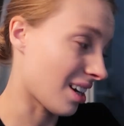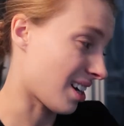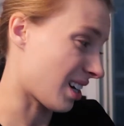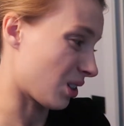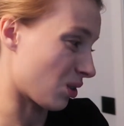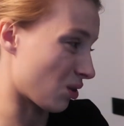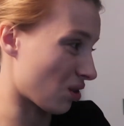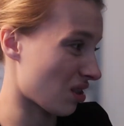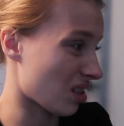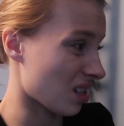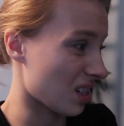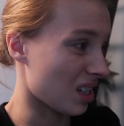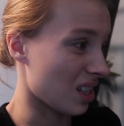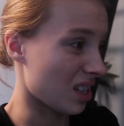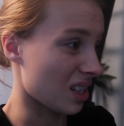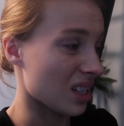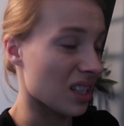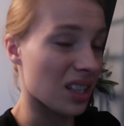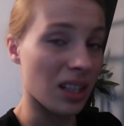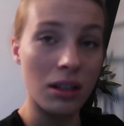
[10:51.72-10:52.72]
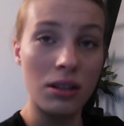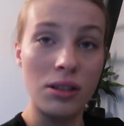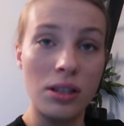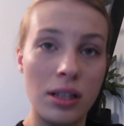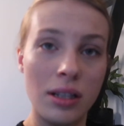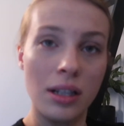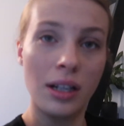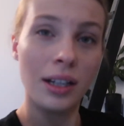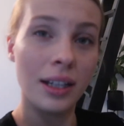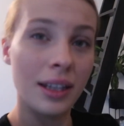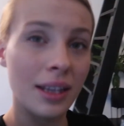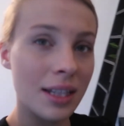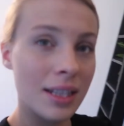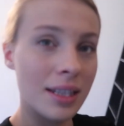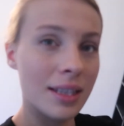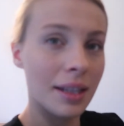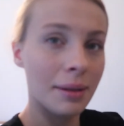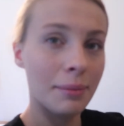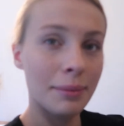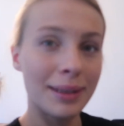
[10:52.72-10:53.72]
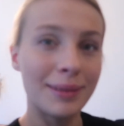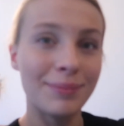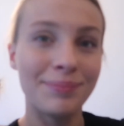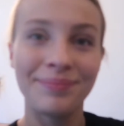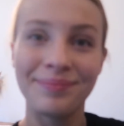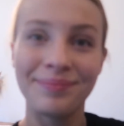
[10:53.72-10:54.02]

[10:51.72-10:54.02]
out in the sunshine this summer.